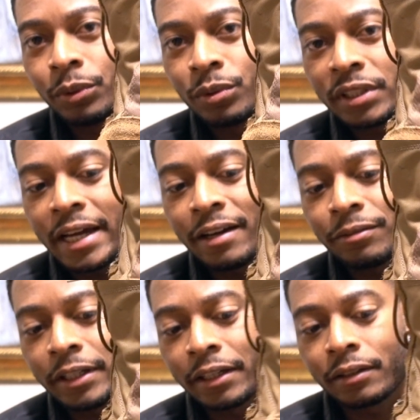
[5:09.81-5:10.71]
boots
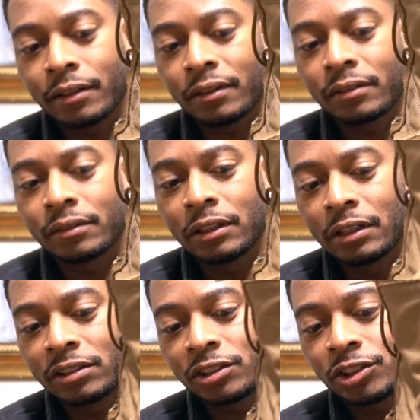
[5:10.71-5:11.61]
have like a
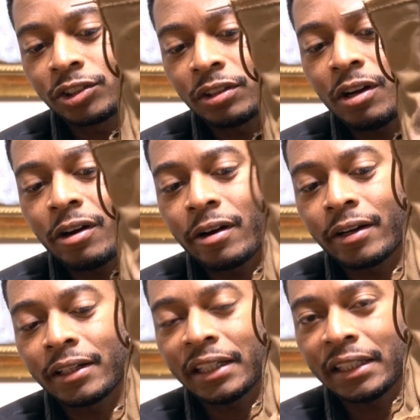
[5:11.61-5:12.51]

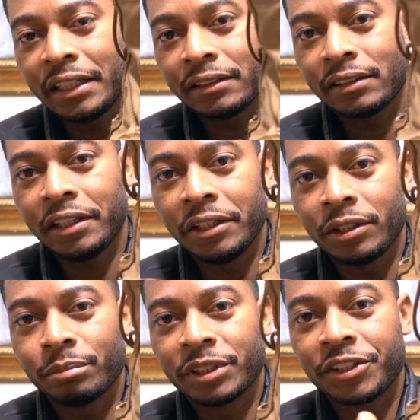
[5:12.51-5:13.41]
hard
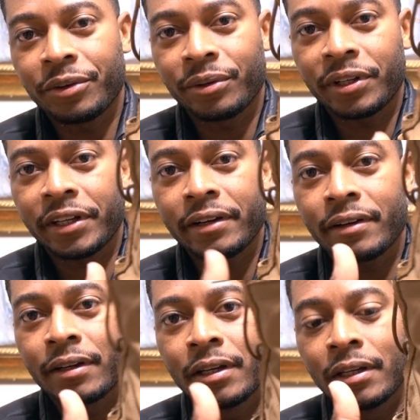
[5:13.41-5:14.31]
heel material
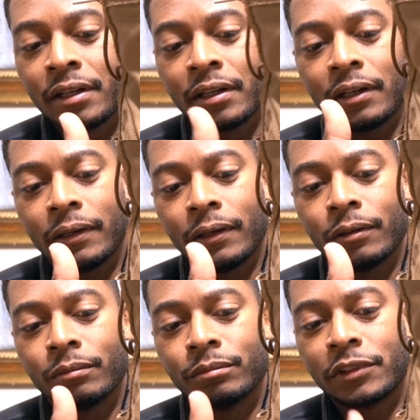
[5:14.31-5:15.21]
here.
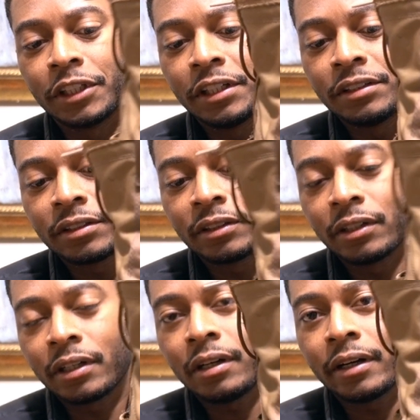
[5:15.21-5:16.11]
These are
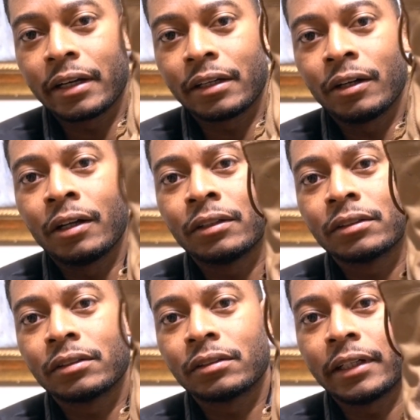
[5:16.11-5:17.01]
not hard at
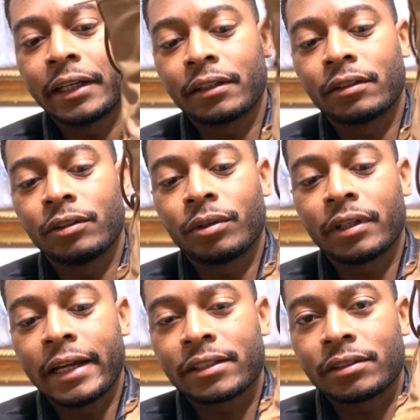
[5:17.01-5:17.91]
all. Like, you can
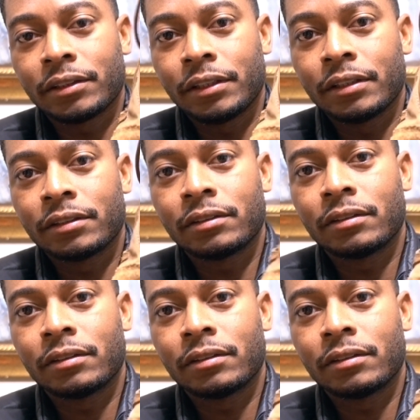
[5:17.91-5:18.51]
actually,